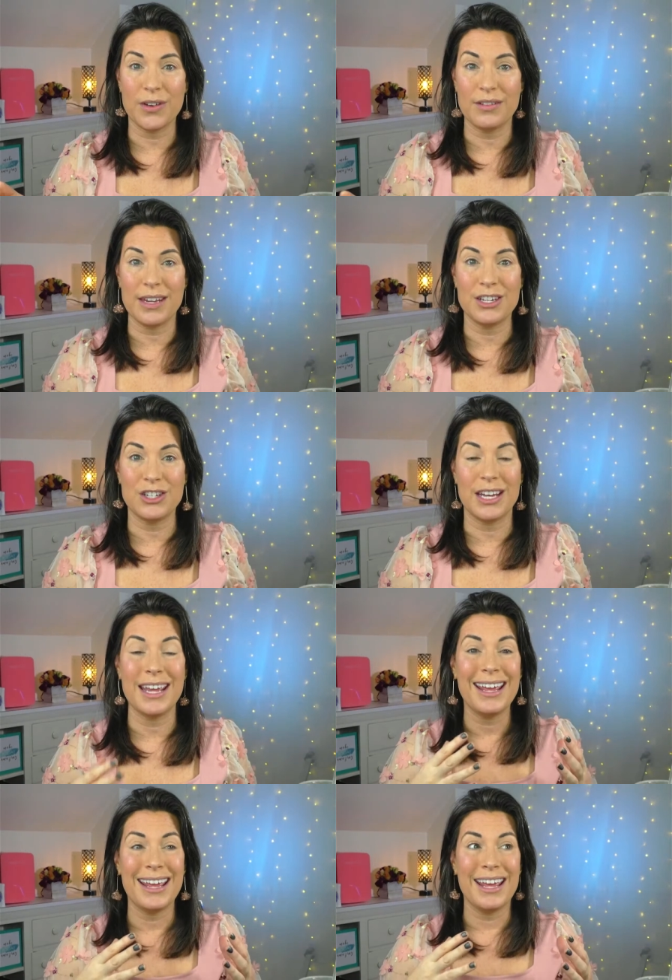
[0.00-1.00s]

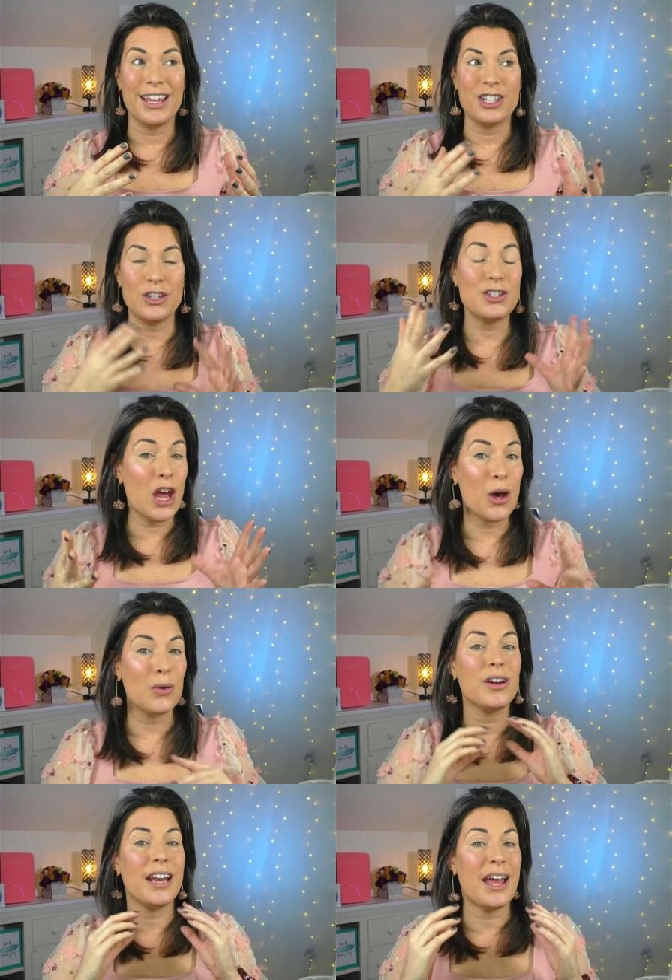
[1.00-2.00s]
foundation, just know
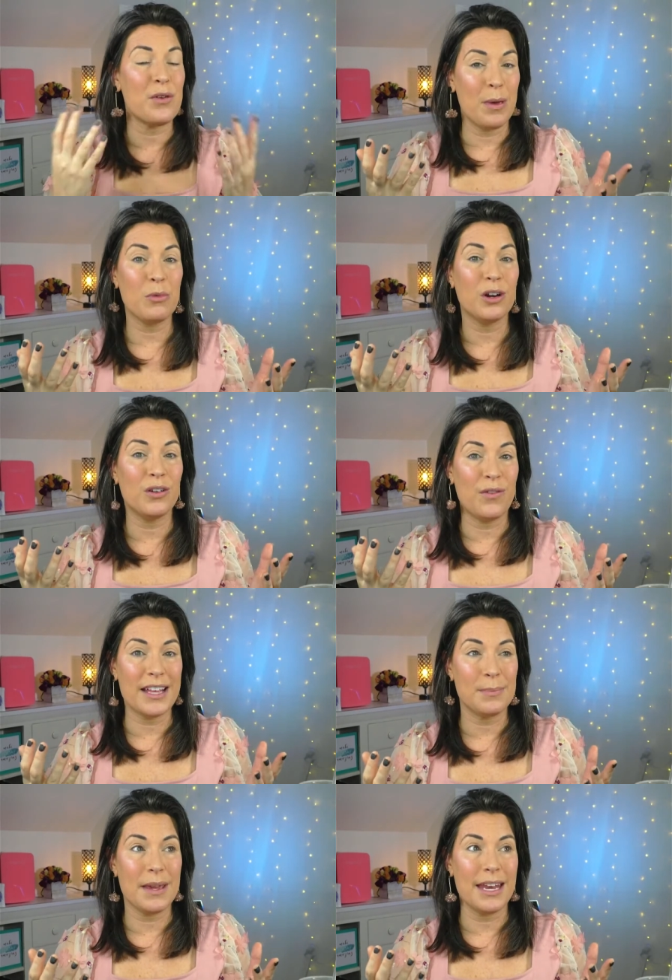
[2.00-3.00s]
you're going to have a bit more
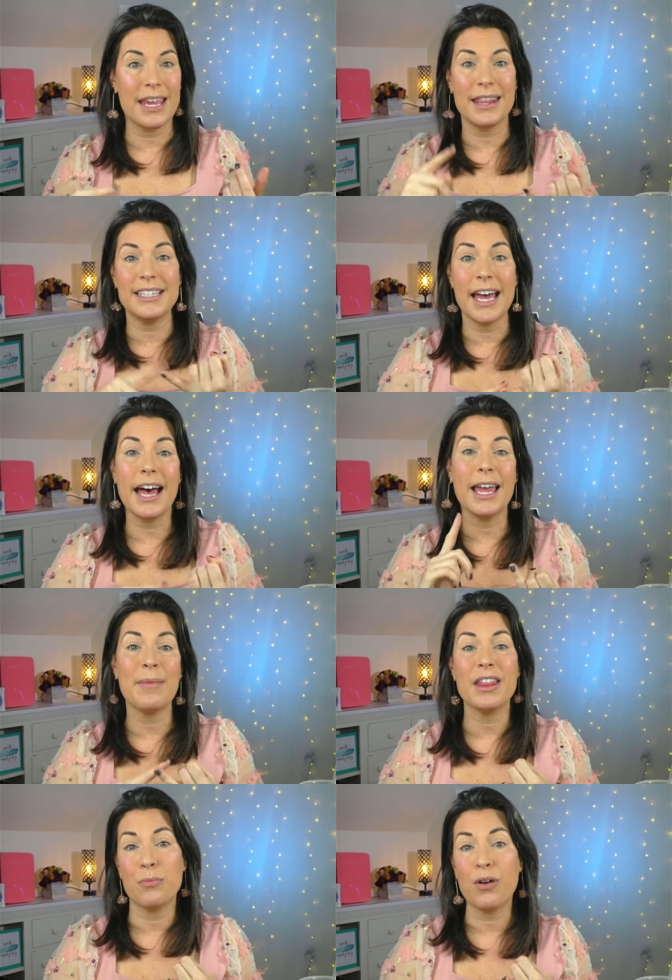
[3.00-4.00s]
investment in the
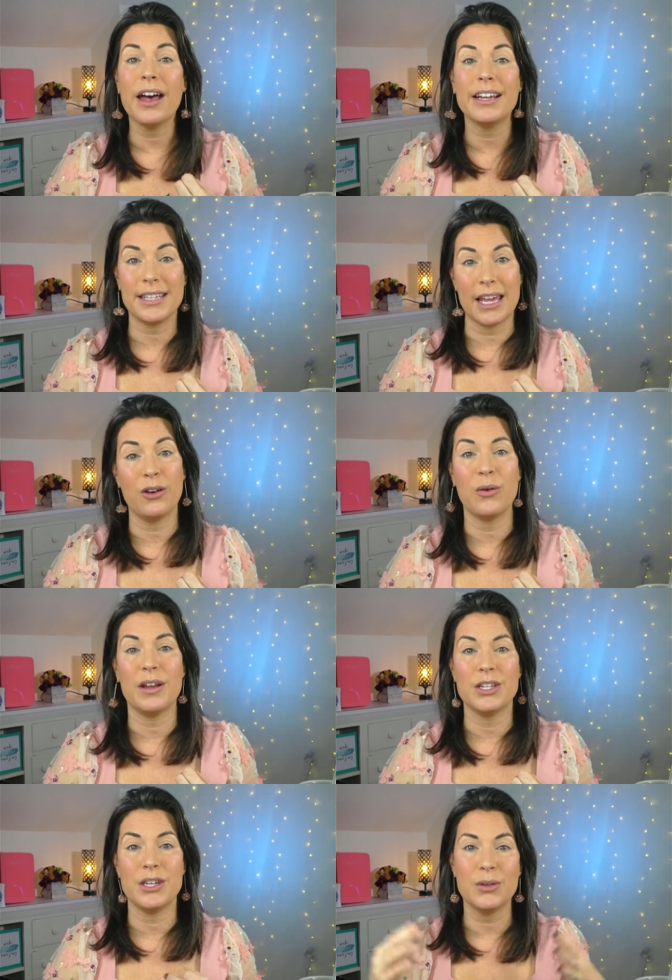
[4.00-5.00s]
time and the products that you're
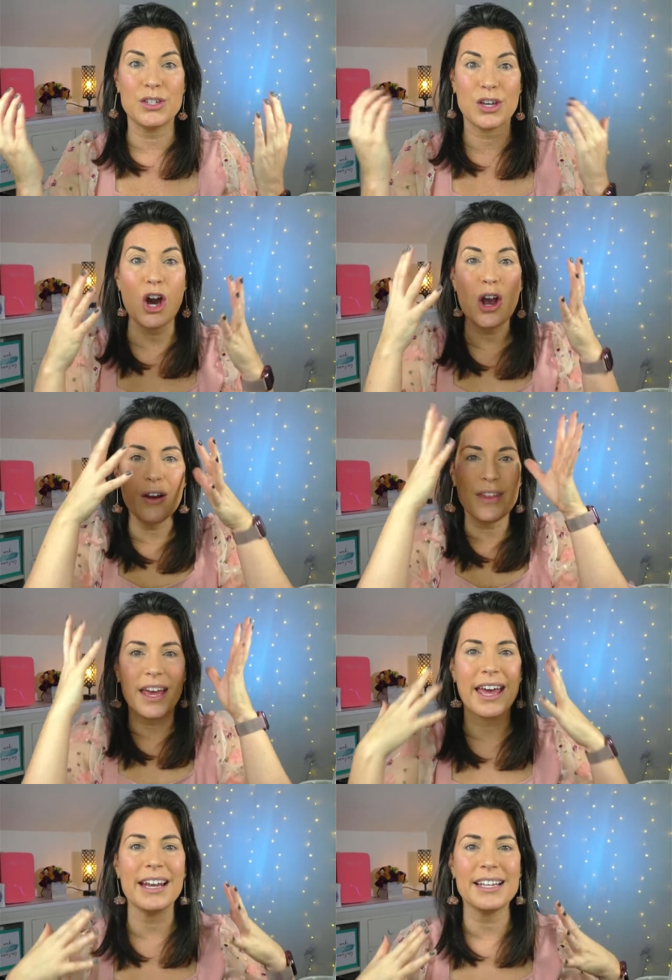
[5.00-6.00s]
going to use to carve
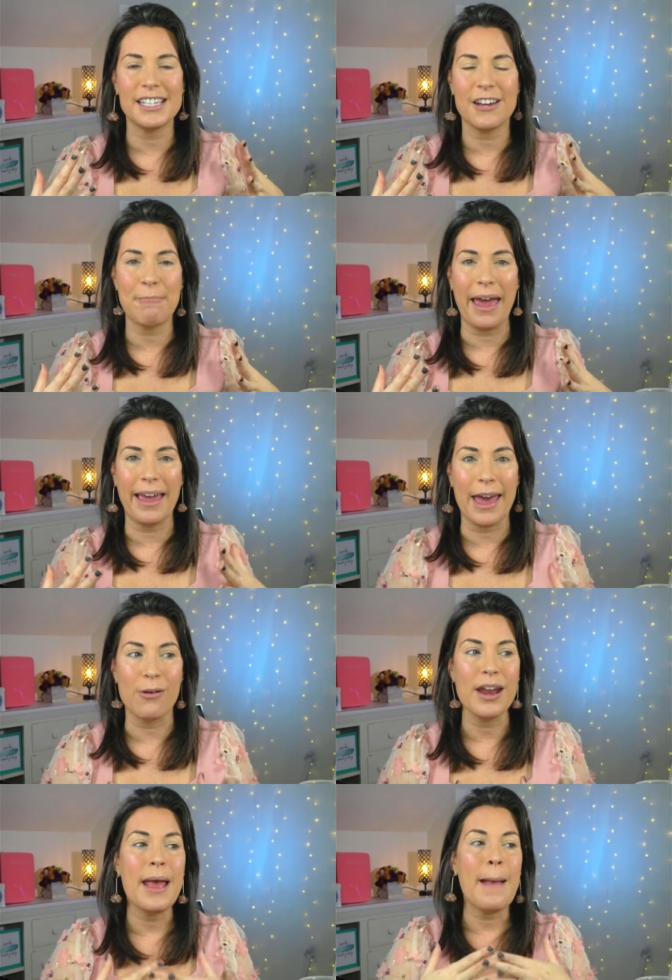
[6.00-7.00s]
that kind of stuff back
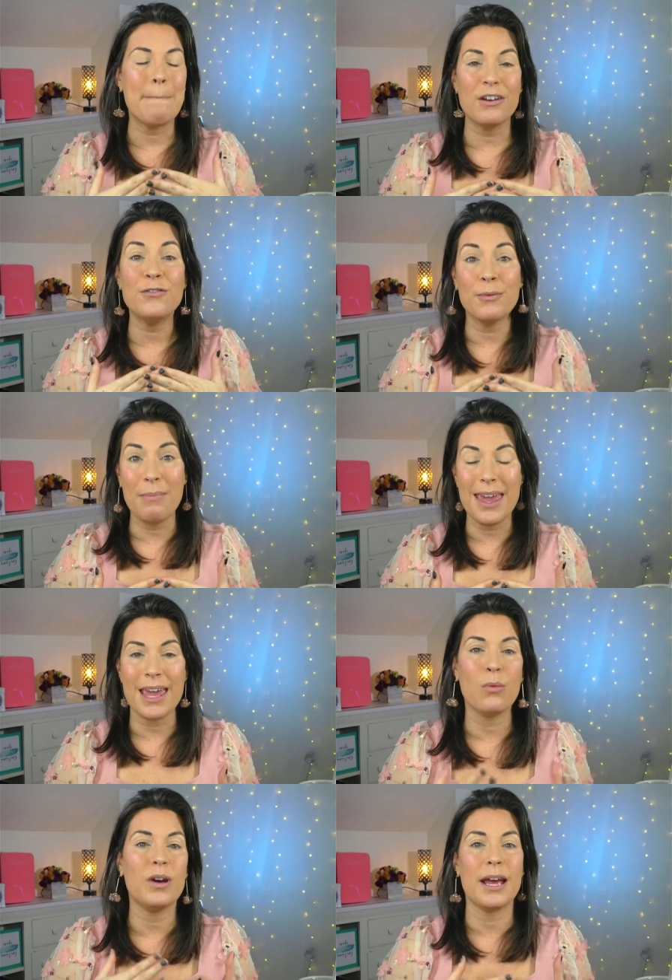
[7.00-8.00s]
out. But for
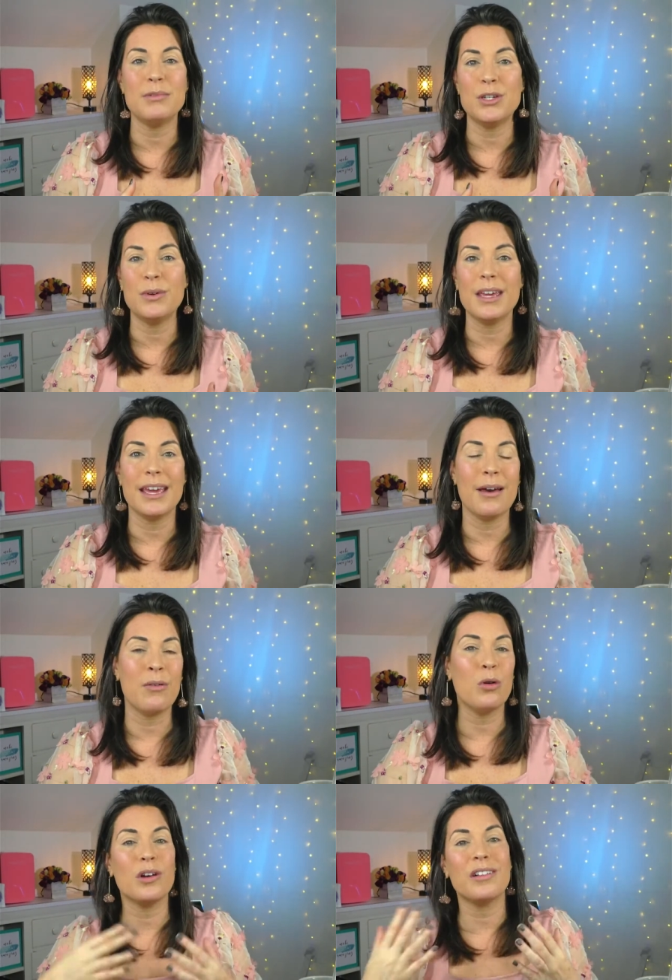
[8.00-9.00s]
me, when I'm doing
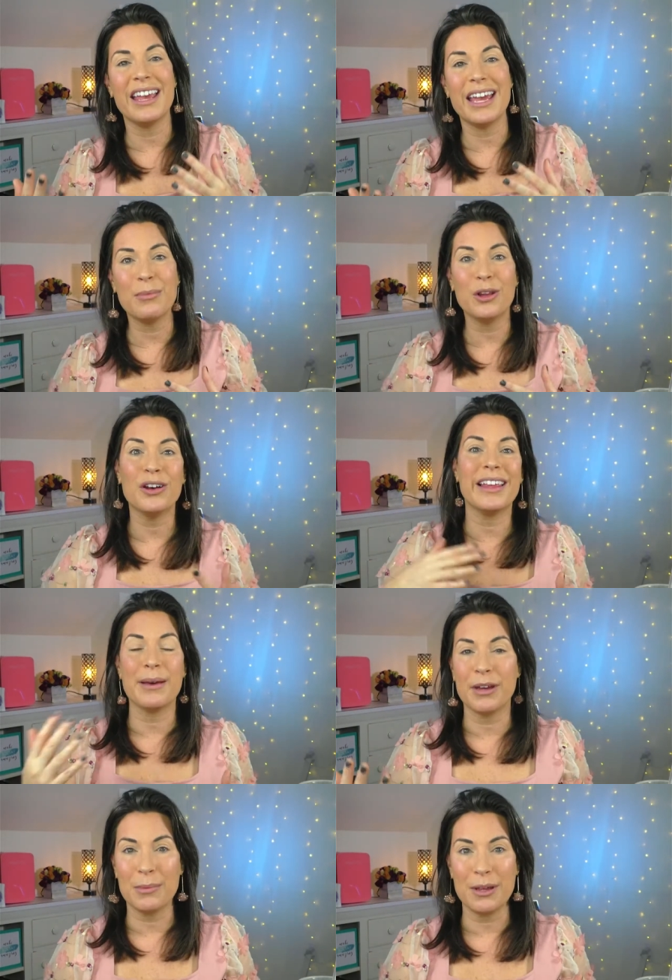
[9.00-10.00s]
a more glam look like
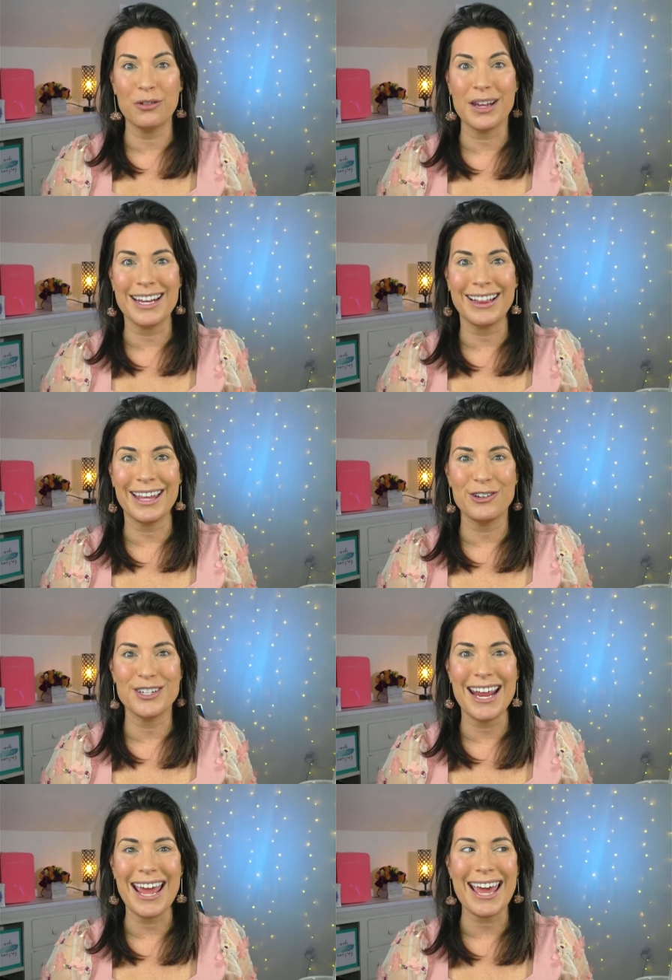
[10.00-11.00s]
I'm going to be creating later
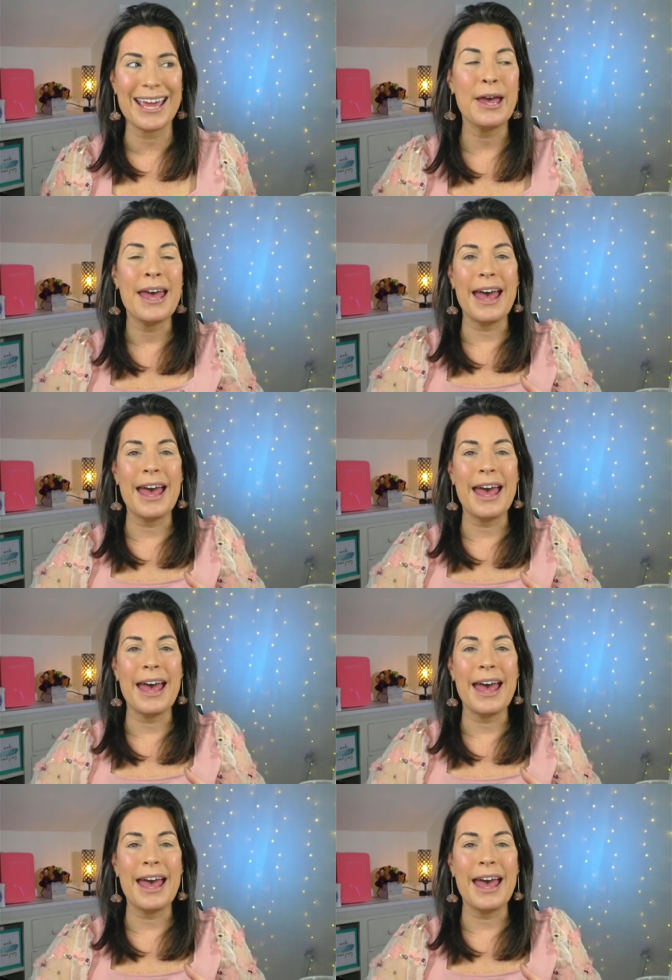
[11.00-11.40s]
today,